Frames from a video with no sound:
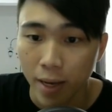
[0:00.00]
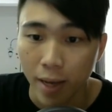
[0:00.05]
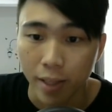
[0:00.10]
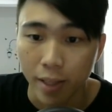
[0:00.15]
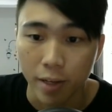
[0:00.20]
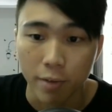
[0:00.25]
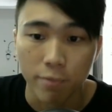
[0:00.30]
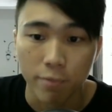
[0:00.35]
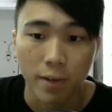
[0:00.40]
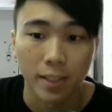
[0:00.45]
And
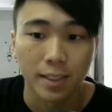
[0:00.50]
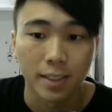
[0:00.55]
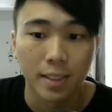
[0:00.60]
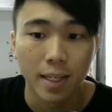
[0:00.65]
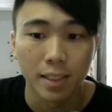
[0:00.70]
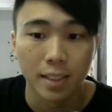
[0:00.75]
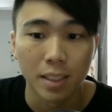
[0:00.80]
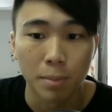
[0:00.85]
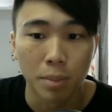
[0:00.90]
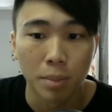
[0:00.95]
the effect
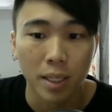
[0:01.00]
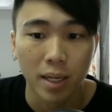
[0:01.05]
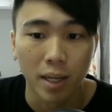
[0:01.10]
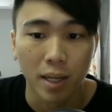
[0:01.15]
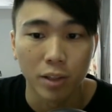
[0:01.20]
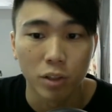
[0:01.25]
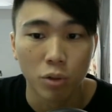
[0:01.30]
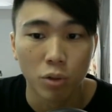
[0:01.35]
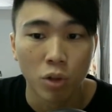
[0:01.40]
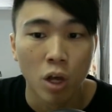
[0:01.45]
stays in play
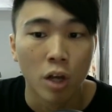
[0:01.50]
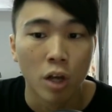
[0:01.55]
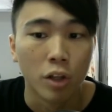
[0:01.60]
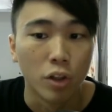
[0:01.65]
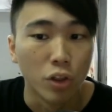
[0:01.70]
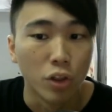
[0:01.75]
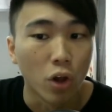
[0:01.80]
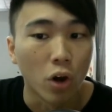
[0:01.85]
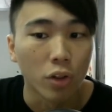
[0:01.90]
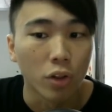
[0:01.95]
until
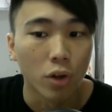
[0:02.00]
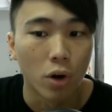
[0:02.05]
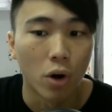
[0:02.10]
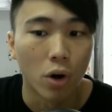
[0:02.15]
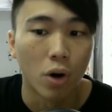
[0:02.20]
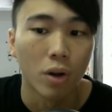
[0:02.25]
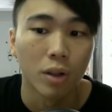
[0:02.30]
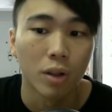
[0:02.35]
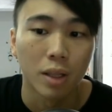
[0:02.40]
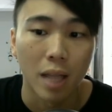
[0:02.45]
not
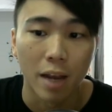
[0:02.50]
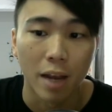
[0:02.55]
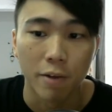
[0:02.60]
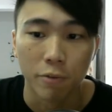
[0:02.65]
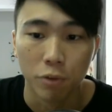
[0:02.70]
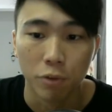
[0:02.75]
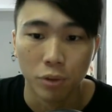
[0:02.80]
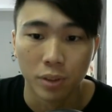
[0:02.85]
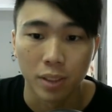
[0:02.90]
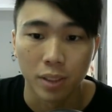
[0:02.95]
all light
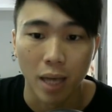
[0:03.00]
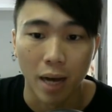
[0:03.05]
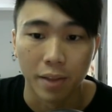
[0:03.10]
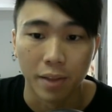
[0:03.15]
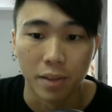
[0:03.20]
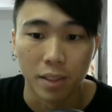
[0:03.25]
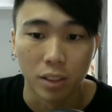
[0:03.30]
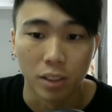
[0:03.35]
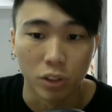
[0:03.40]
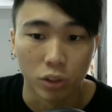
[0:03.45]
runes are
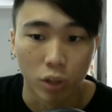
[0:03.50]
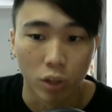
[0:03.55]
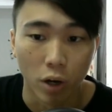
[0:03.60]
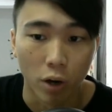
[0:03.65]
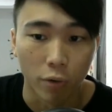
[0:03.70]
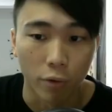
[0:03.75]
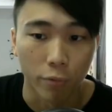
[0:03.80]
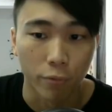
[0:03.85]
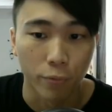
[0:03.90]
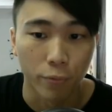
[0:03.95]

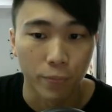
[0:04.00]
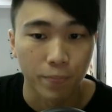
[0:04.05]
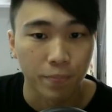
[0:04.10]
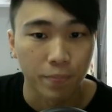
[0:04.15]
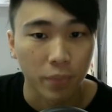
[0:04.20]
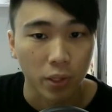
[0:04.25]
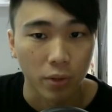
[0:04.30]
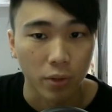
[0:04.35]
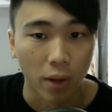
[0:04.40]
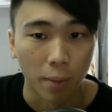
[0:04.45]
dissolved,
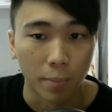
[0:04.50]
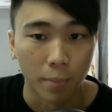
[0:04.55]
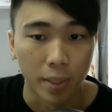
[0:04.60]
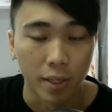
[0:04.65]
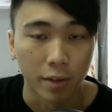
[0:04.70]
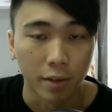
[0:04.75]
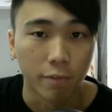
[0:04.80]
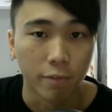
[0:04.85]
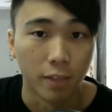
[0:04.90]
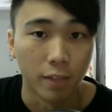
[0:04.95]
right?
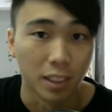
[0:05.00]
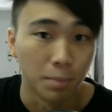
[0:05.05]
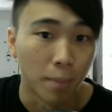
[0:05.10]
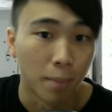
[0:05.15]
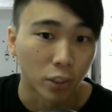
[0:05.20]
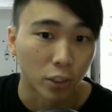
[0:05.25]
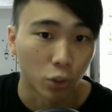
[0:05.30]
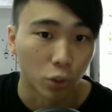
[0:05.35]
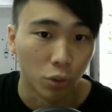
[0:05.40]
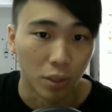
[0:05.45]
Meaning first
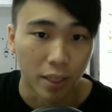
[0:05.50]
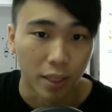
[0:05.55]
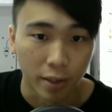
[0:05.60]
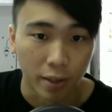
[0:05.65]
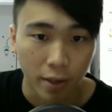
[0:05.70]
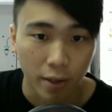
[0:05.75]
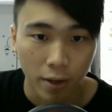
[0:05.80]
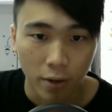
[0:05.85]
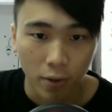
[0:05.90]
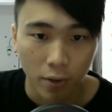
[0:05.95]
batch only.
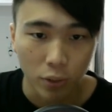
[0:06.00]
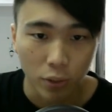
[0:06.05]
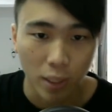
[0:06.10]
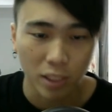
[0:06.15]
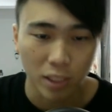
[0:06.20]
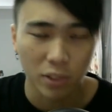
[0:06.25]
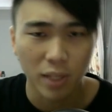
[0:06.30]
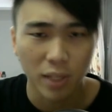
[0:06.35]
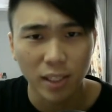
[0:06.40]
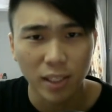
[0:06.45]
Right, so
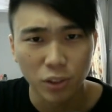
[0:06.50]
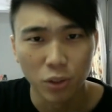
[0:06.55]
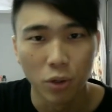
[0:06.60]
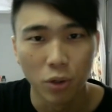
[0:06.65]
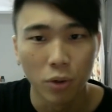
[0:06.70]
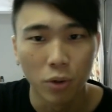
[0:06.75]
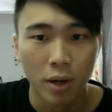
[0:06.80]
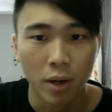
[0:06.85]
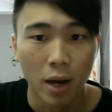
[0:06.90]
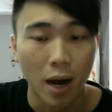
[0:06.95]
as you guys
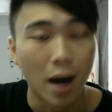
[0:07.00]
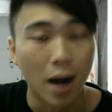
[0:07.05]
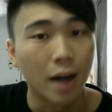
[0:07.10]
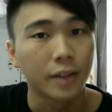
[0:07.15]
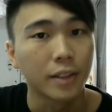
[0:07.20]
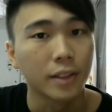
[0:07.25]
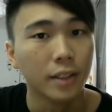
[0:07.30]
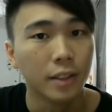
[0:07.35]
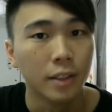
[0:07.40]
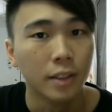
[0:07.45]
know,
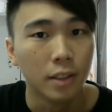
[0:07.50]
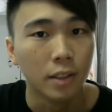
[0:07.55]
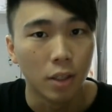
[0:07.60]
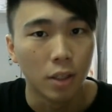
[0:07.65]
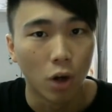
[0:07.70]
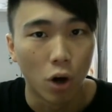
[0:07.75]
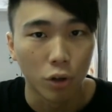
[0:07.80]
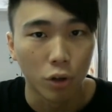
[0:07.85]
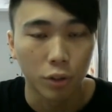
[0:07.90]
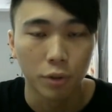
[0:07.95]
Arthur
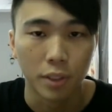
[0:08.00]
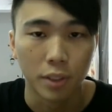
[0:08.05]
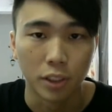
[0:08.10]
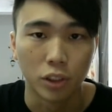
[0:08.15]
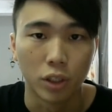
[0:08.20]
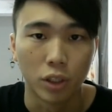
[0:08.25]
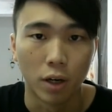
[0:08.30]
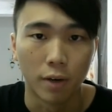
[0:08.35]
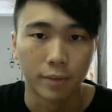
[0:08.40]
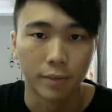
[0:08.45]
auto
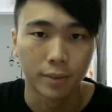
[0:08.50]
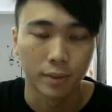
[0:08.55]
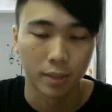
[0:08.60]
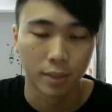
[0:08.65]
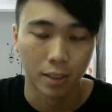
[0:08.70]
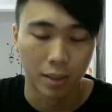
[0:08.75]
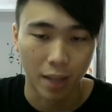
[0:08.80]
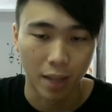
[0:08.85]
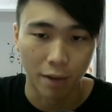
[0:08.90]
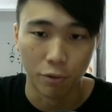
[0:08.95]
dissolves
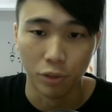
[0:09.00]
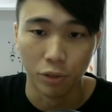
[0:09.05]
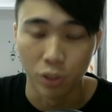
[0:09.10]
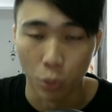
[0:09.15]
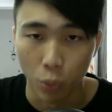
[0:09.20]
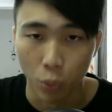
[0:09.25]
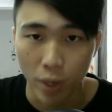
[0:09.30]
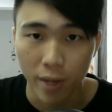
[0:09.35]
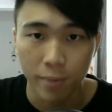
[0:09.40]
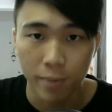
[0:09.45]
light runes
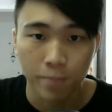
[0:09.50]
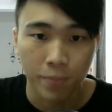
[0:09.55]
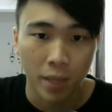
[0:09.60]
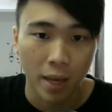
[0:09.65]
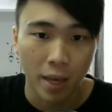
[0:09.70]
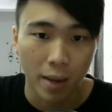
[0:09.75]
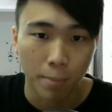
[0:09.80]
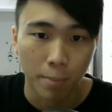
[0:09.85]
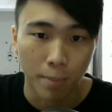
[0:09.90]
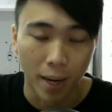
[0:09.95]
away,
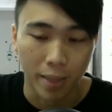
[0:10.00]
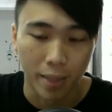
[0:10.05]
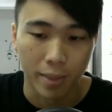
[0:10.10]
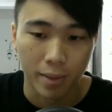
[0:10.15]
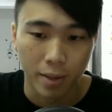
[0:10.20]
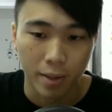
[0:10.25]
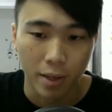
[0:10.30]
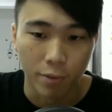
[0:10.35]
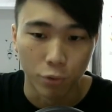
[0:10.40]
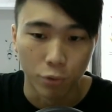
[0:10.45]
but
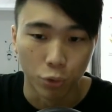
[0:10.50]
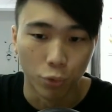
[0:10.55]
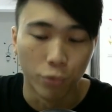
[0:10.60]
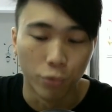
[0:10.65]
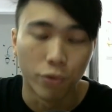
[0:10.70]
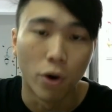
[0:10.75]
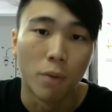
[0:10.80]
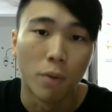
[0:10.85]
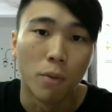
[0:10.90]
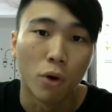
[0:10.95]
if you do
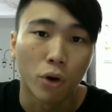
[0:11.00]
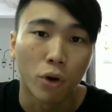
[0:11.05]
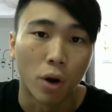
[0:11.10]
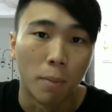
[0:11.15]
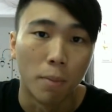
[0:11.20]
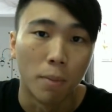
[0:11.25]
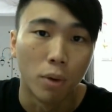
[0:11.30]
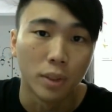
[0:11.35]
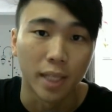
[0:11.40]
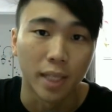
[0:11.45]
4 more
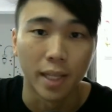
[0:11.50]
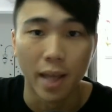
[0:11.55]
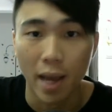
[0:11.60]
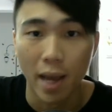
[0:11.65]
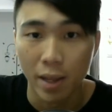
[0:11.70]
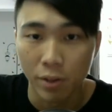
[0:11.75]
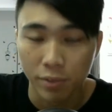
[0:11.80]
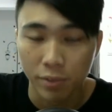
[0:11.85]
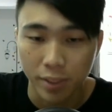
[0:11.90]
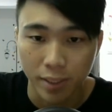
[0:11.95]
combos at the
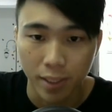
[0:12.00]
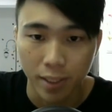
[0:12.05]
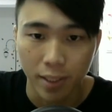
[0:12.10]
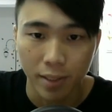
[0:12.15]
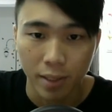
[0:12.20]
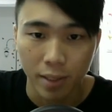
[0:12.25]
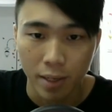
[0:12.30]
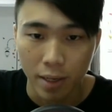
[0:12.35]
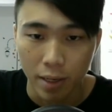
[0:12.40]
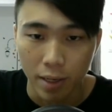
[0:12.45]
end of the
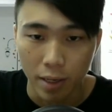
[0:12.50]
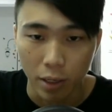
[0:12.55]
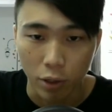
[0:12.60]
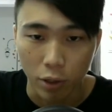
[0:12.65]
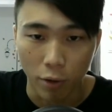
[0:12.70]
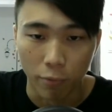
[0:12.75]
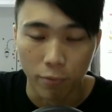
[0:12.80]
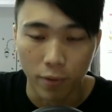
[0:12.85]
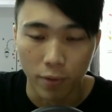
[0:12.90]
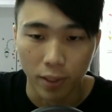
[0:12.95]
turn, it
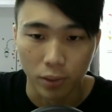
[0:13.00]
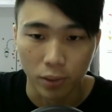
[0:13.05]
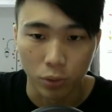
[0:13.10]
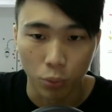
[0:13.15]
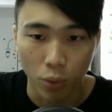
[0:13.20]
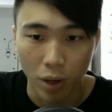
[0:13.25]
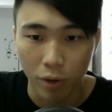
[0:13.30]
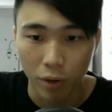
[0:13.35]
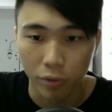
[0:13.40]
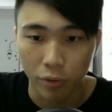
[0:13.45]
converts
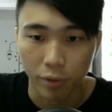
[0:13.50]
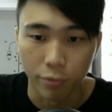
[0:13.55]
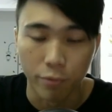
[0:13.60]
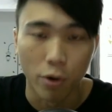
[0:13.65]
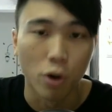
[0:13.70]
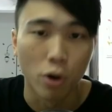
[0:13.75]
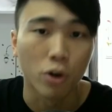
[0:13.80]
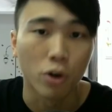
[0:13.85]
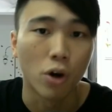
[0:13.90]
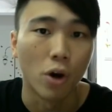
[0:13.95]
one of the
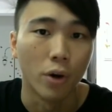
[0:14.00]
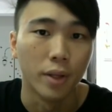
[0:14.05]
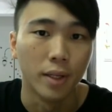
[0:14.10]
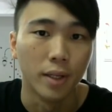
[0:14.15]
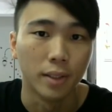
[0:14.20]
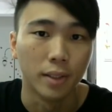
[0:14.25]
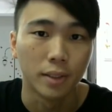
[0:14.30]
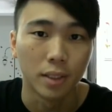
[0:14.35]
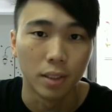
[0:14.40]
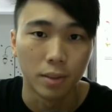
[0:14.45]
4
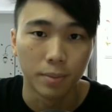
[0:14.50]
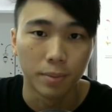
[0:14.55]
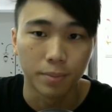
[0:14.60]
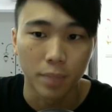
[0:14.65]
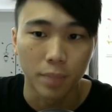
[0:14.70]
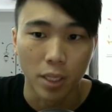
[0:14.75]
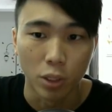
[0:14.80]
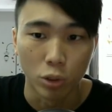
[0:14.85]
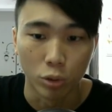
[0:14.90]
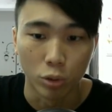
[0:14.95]
corners
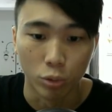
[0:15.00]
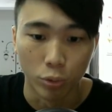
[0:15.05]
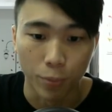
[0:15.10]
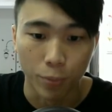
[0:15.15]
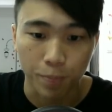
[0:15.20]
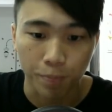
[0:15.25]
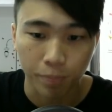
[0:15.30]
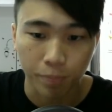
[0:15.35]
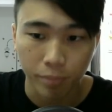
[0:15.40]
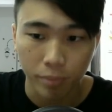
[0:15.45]
into
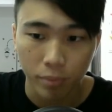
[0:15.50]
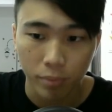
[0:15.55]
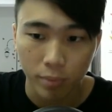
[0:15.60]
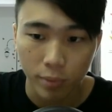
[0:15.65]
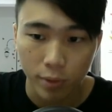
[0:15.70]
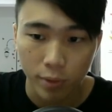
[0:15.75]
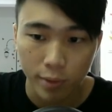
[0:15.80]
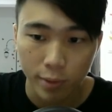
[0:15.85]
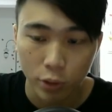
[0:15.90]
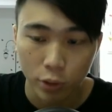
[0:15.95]

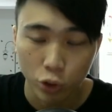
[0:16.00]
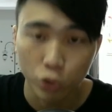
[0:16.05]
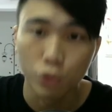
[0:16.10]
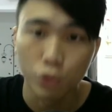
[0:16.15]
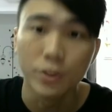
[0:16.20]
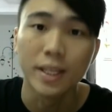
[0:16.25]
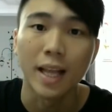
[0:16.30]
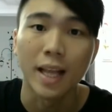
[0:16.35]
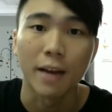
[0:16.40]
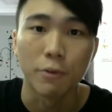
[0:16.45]

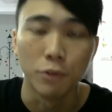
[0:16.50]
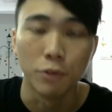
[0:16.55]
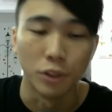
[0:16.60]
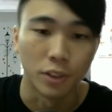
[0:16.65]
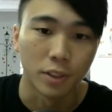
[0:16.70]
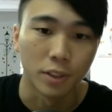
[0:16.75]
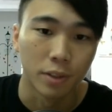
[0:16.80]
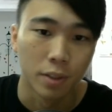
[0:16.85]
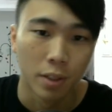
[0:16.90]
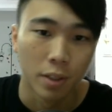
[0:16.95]
3 light
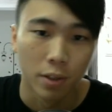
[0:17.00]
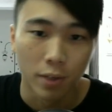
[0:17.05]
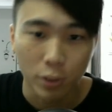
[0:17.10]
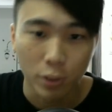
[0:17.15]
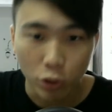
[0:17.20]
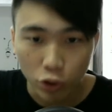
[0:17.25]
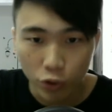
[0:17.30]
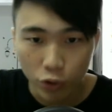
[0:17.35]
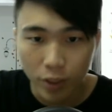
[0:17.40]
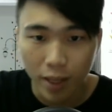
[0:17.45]
runes. Right,
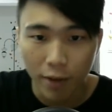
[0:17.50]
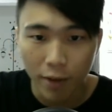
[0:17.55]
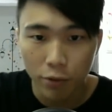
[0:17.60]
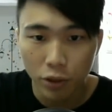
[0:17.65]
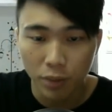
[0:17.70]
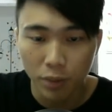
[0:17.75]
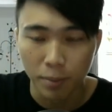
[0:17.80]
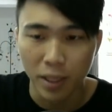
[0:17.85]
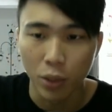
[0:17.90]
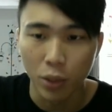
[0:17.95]
so 3 light
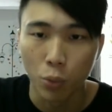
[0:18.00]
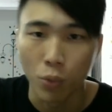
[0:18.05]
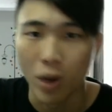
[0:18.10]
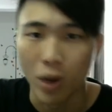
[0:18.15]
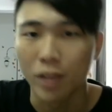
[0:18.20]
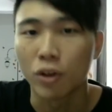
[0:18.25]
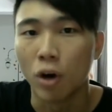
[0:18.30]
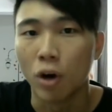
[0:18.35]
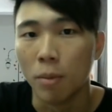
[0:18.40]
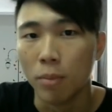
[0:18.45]
runes meaning
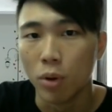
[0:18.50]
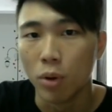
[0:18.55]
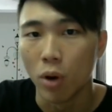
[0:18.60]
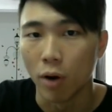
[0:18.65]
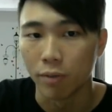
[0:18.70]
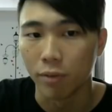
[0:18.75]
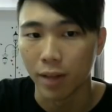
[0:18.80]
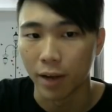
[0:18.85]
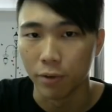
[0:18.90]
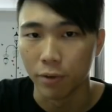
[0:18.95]
1 combo
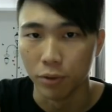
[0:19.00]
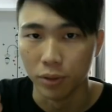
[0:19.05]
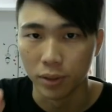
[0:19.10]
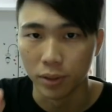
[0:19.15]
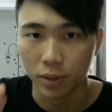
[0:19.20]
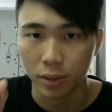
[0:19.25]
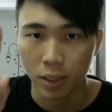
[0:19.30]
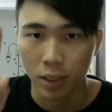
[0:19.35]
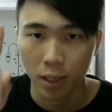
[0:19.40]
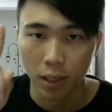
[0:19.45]
of light
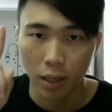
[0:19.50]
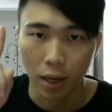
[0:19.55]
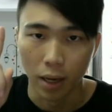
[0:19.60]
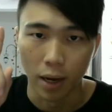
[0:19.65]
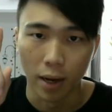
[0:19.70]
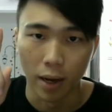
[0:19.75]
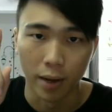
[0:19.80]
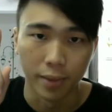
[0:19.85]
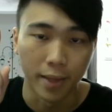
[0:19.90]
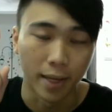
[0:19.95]
runes,
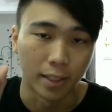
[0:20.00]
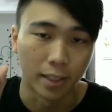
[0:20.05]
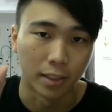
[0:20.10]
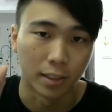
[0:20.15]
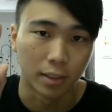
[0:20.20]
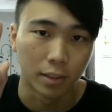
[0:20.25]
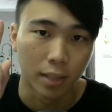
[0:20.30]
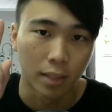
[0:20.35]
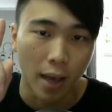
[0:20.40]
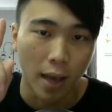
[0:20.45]
and that
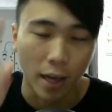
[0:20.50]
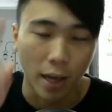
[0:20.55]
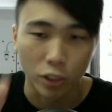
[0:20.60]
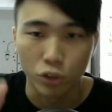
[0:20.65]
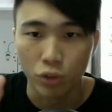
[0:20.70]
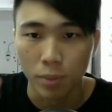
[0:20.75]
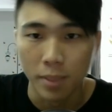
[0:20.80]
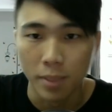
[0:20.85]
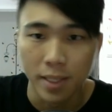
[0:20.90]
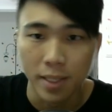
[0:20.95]
is
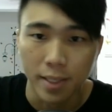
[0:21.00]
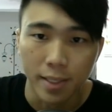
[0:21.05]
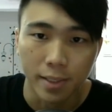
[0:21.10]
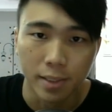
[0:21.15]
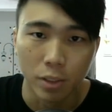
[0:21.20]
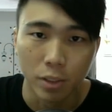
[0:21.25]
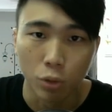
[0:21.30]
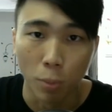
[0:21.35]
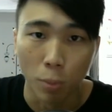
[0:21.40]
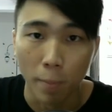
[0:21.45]
extremely
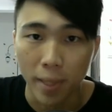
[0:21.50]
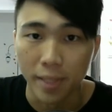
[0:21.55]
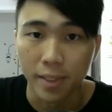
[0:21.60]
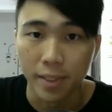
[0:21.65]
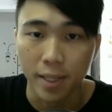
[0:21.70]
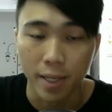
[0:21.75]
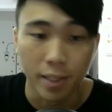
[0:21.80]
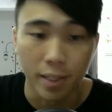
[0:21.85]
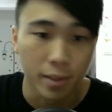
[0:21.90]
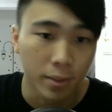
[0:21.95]
easy to
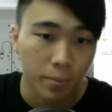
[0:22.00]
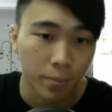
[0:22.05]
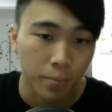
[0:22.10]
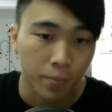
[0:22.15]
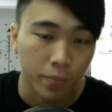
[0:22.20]
maintain.